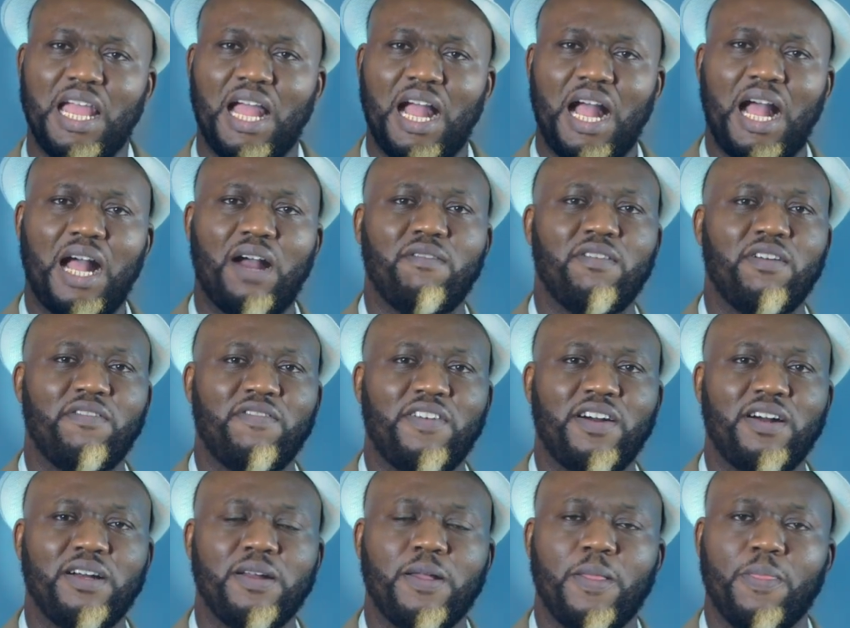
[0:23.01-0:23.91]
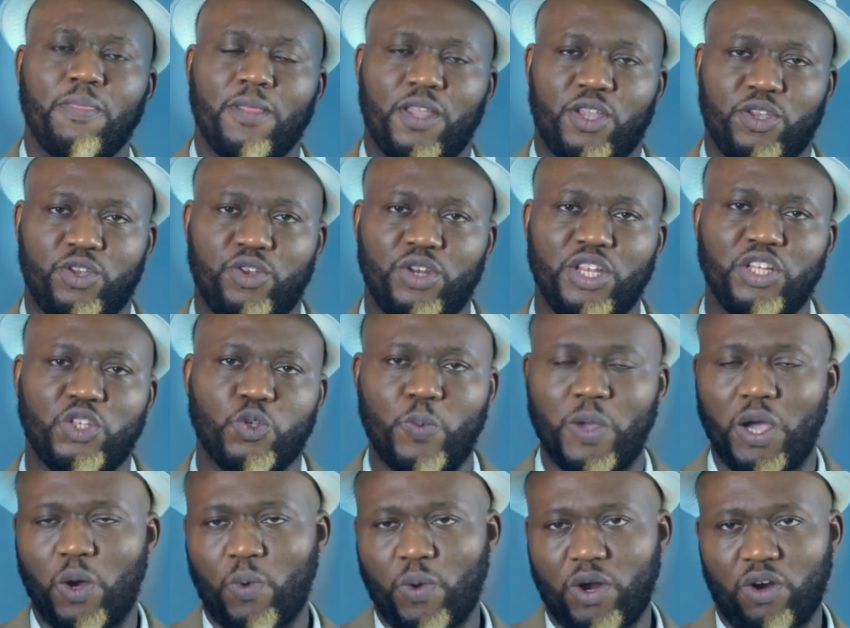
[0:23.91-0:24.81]
However, you need to
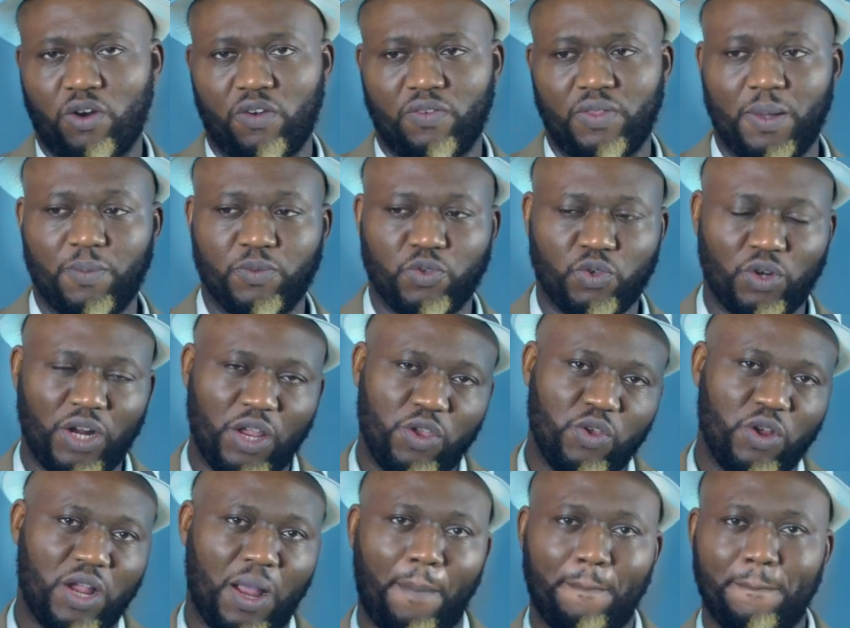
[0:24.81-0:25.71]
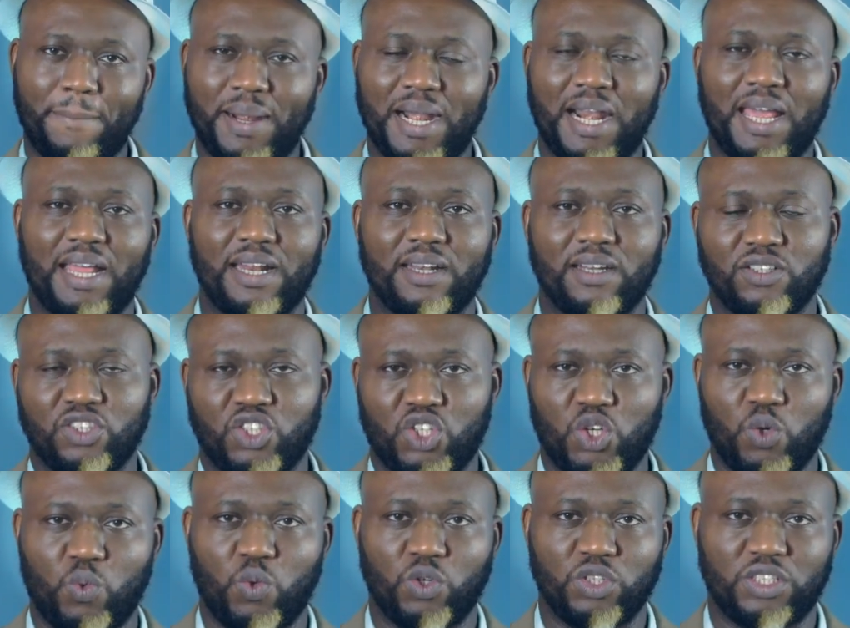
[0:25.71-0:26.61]
be aware of them so that you can plan
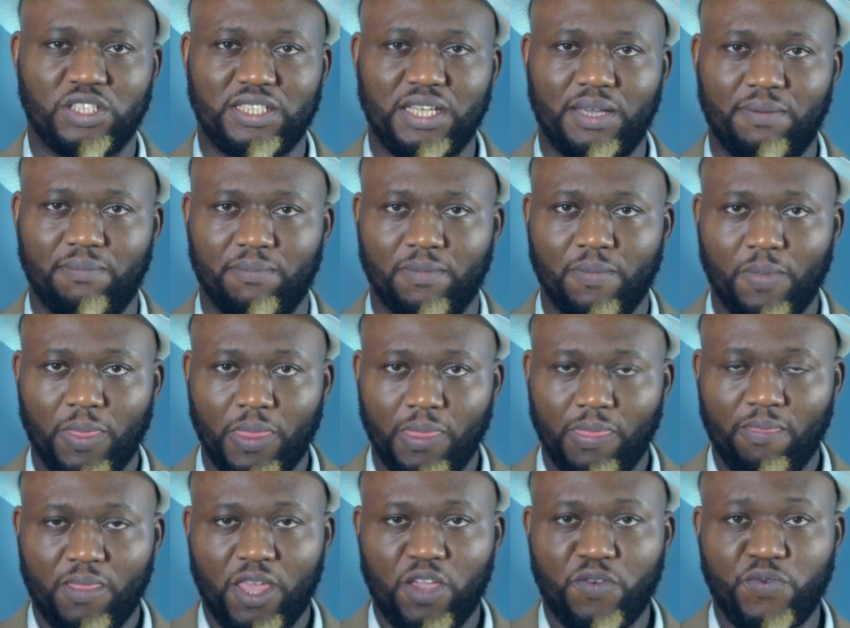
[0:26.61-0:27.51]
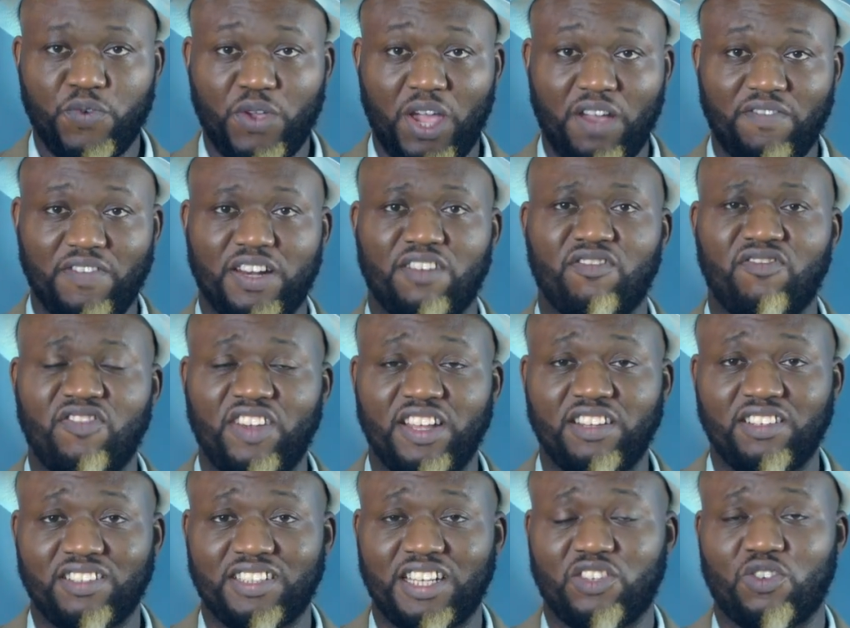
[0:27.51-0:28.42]
towards them. If you have an
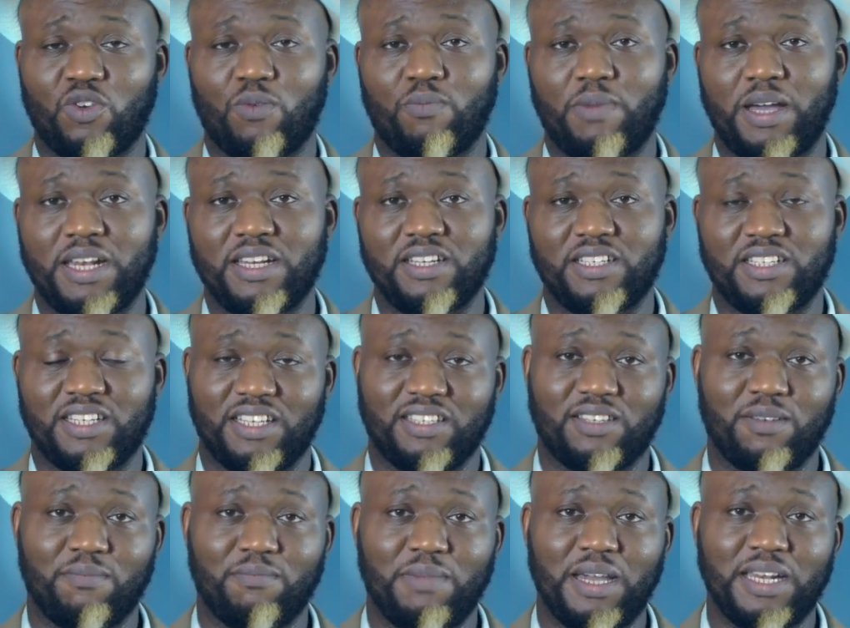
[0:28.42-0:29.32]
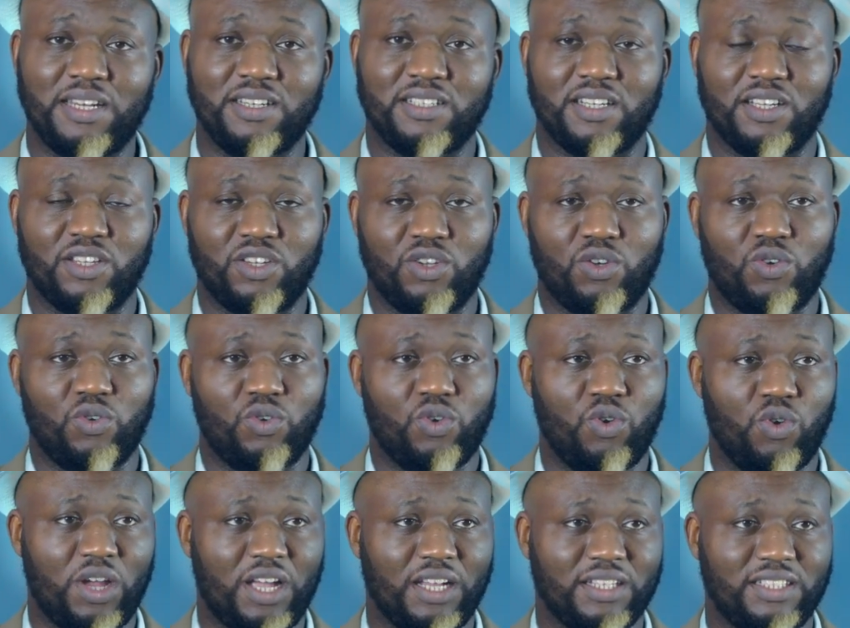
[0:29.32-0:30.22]
event that you're managing as a manager, you could
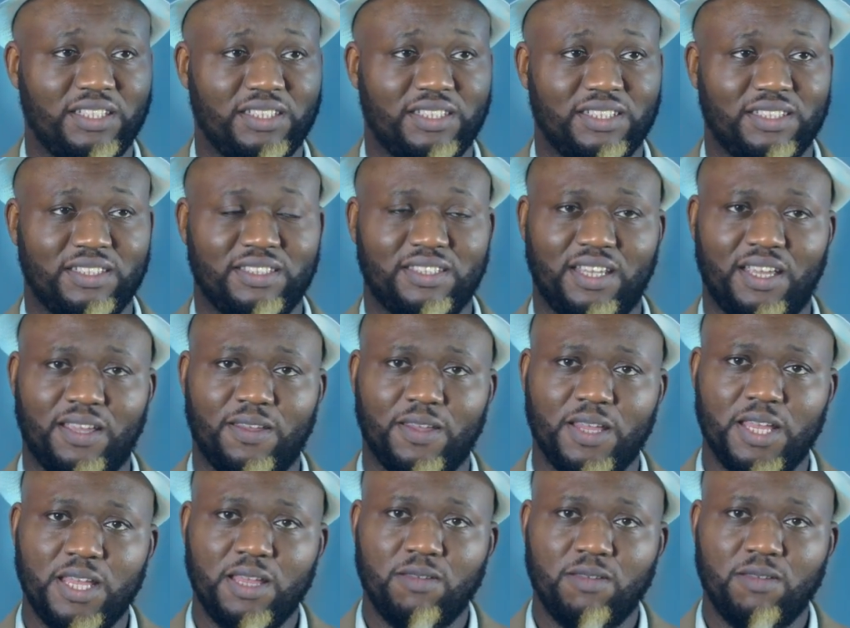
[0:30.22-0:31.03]
look at it and say,